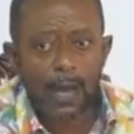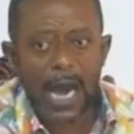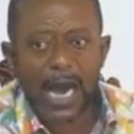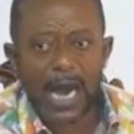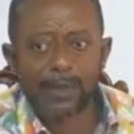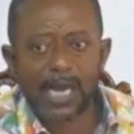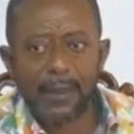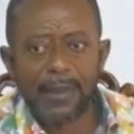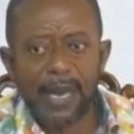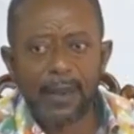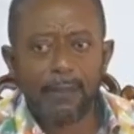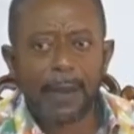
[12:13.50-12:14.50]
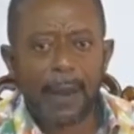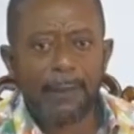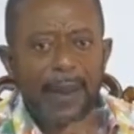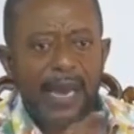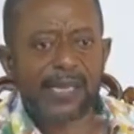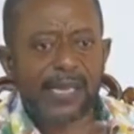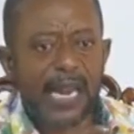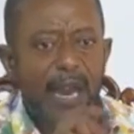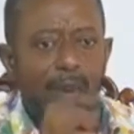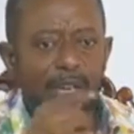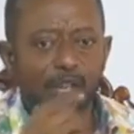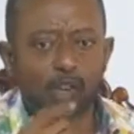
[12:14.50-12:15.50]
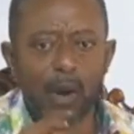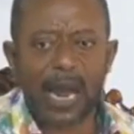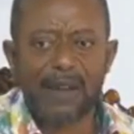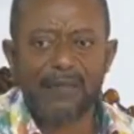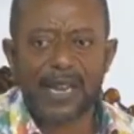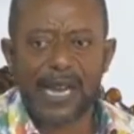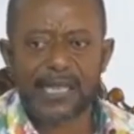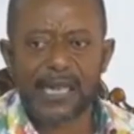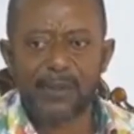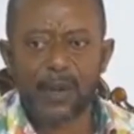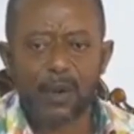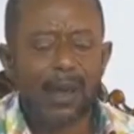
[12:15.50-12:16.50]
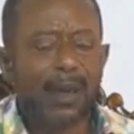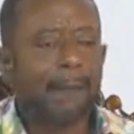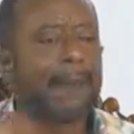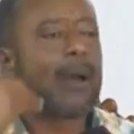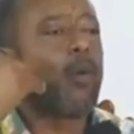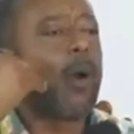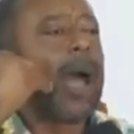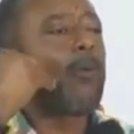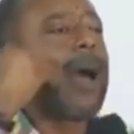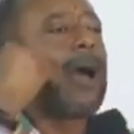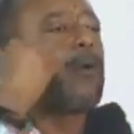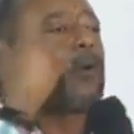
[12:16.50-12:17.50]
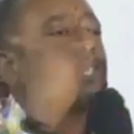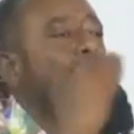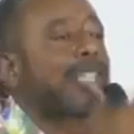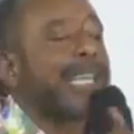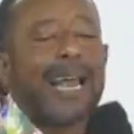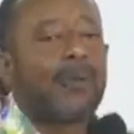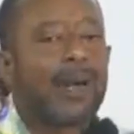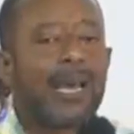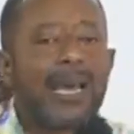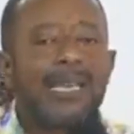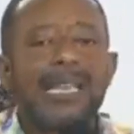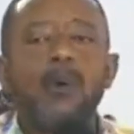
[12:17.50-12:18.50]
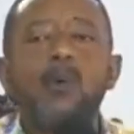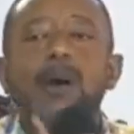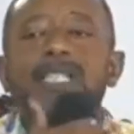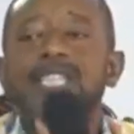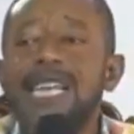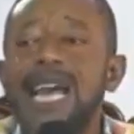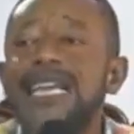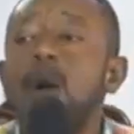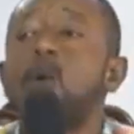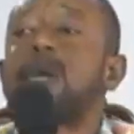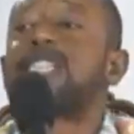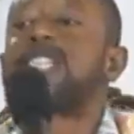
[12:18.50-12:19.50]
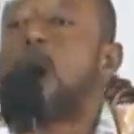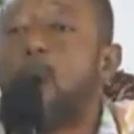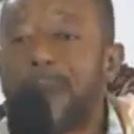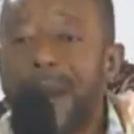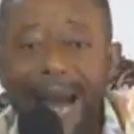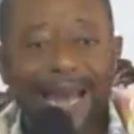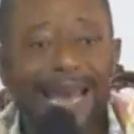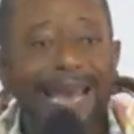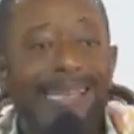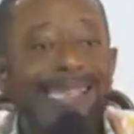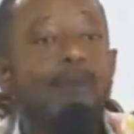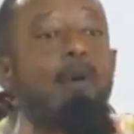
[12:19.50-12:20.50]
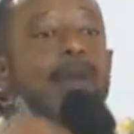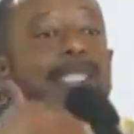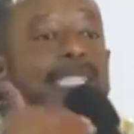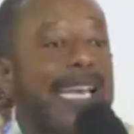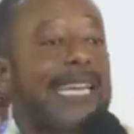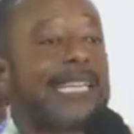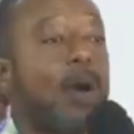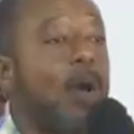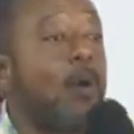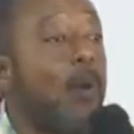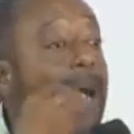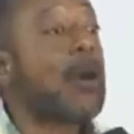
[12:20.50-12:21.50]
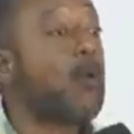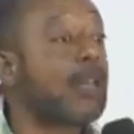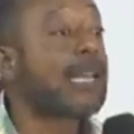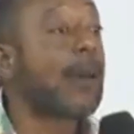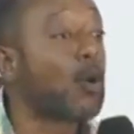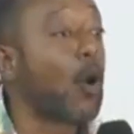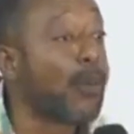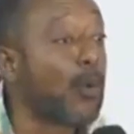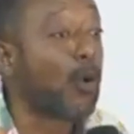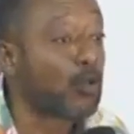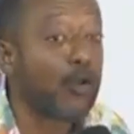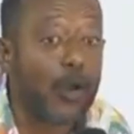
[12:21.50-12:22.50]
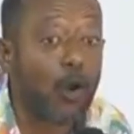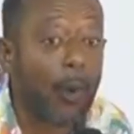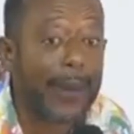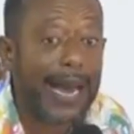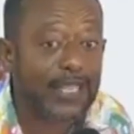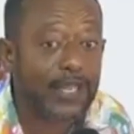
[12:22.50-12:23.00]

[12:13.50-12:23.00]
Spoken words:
And I'm saying that be Papa said you were show love the chairman. Me kwa kwa kwa chiano. You want chiano or chaupa. You want chiano. When the who said me ko bunko to je ko pan.